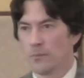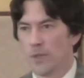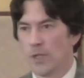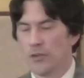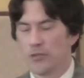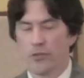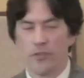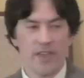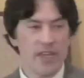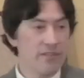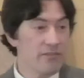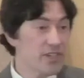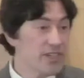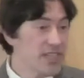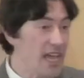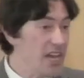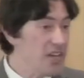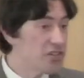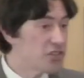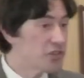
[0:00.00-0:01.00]
So, the
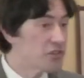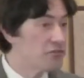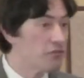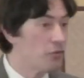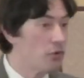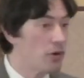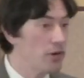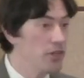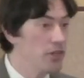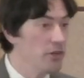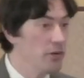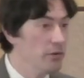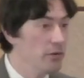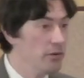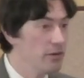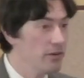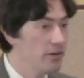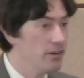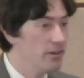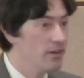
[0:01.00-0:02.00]
invitation for
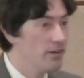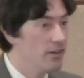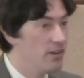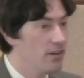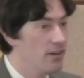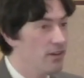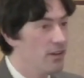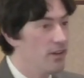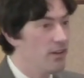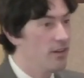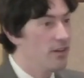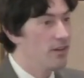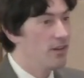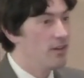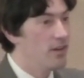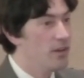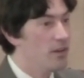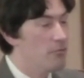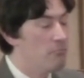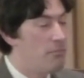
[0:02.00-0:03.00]
you
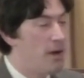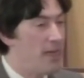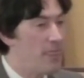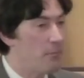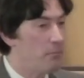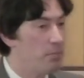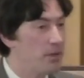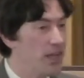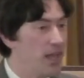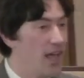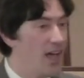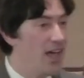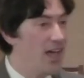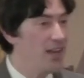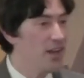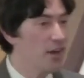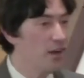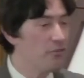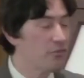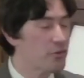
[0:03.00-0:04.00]
by the
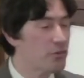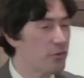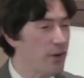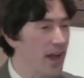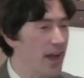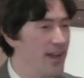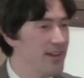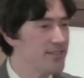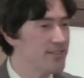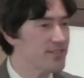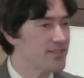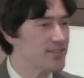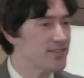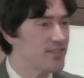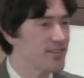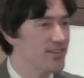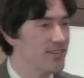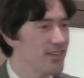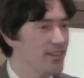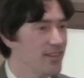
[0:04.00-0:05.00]
blood of Christ